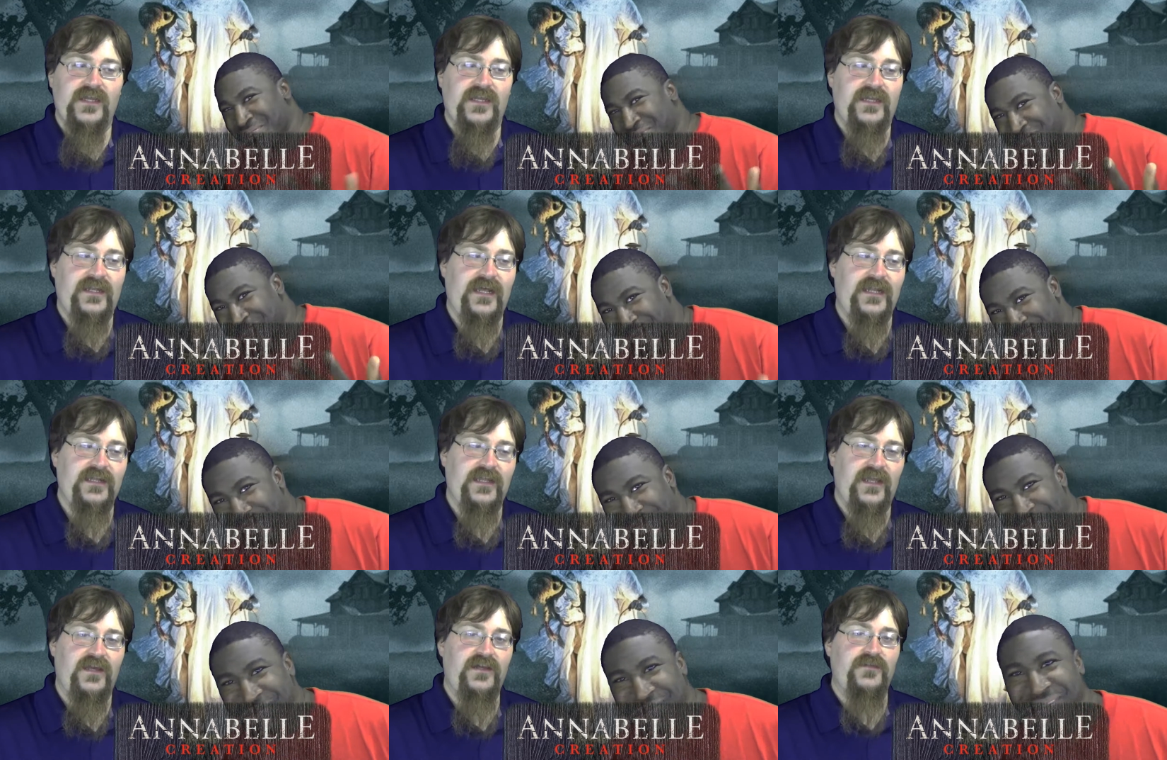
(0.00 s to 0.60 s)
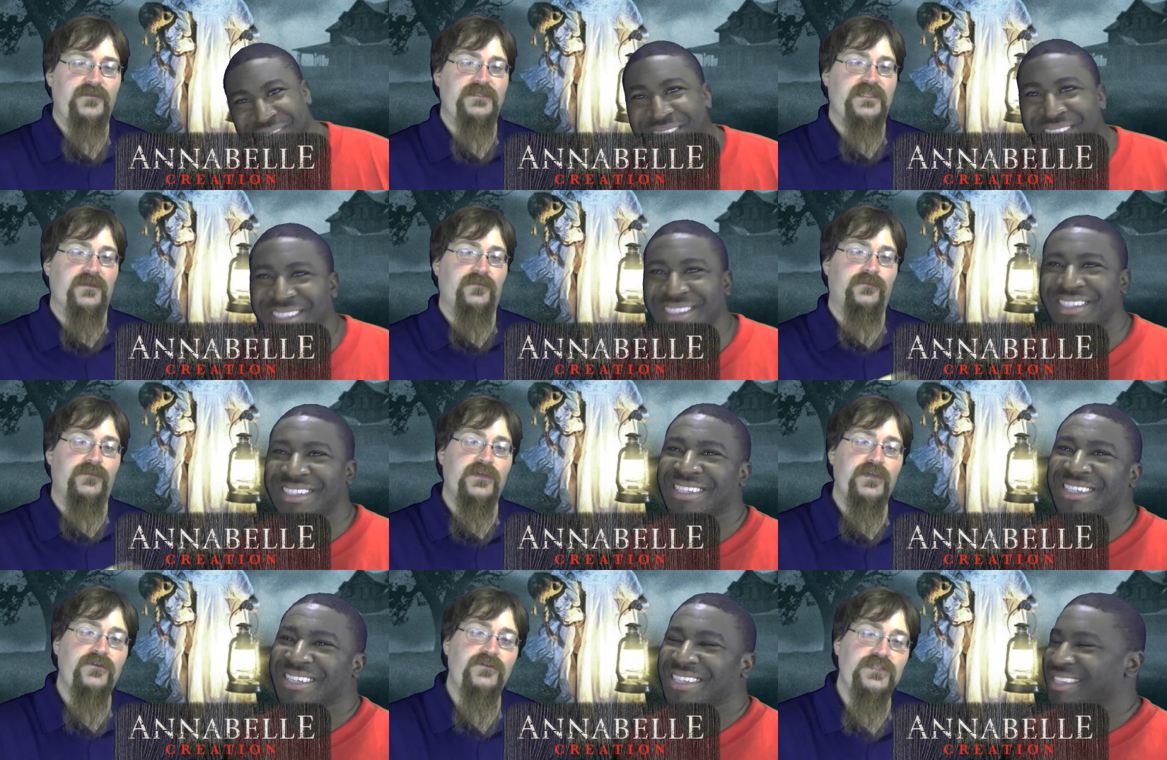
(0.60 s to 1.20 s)
Speaker 1: It had the elements. The
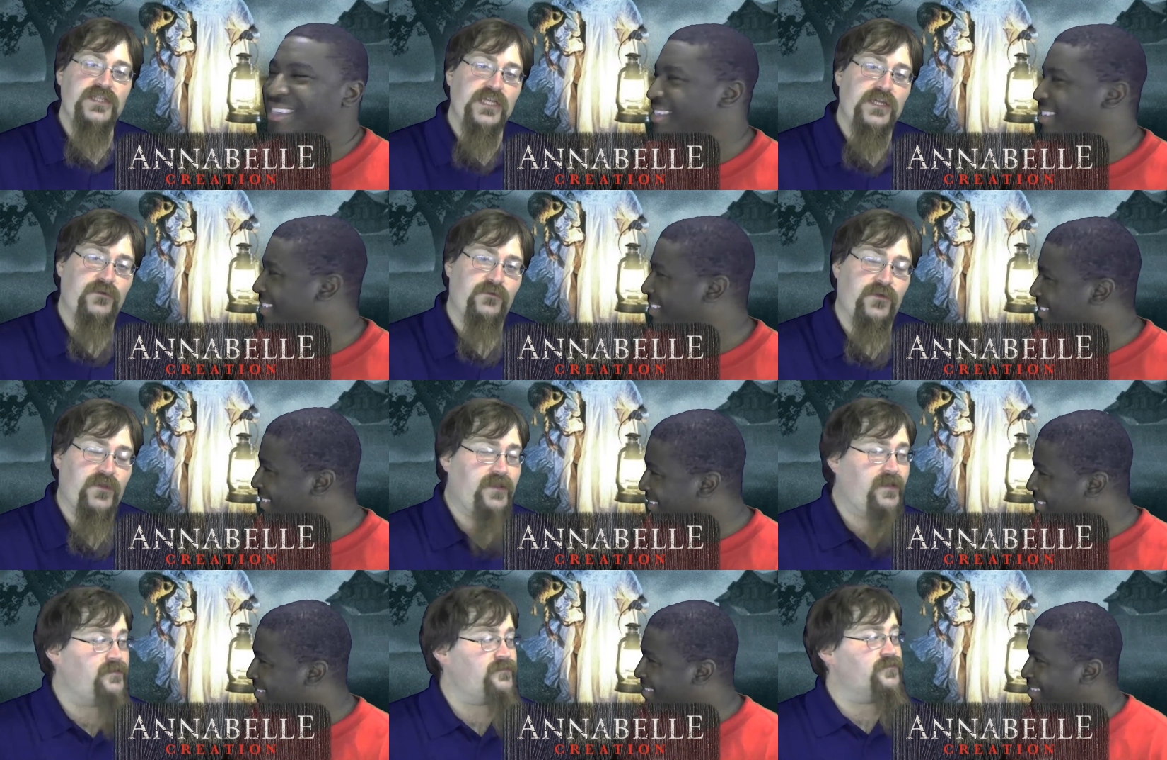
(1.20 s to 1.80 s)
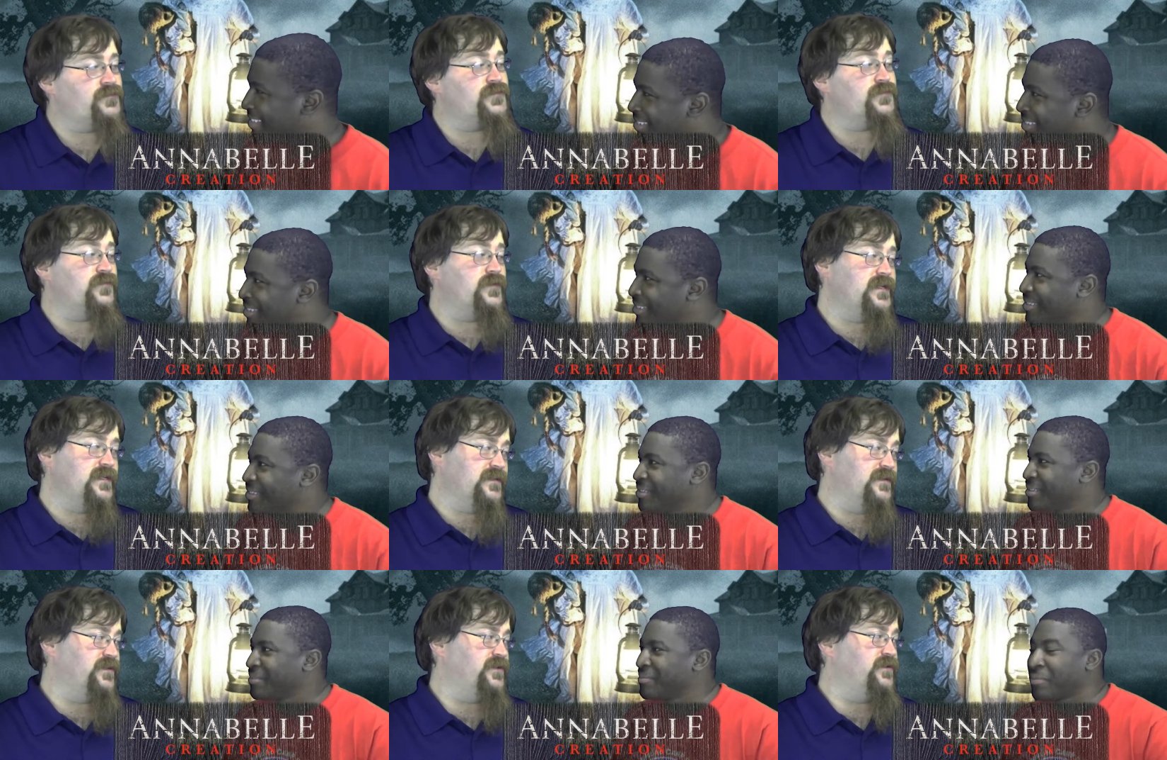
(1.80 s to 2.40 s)
music was I was
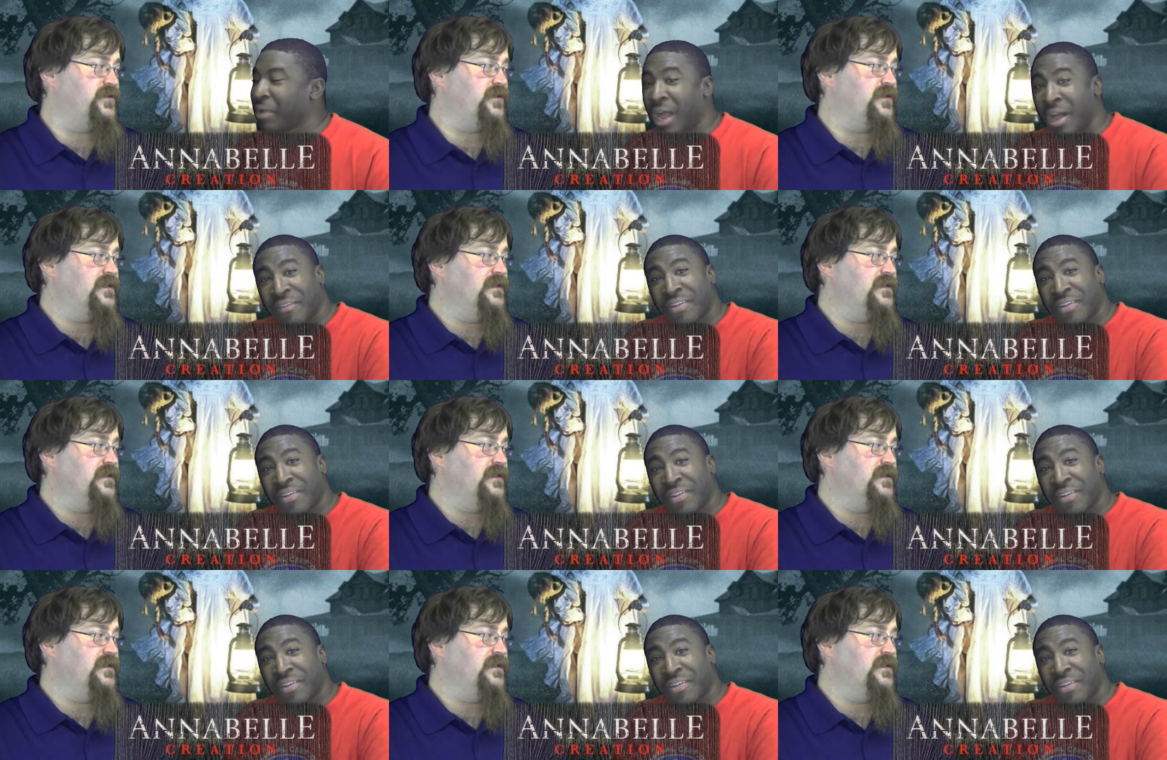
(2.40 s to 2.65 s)
really good.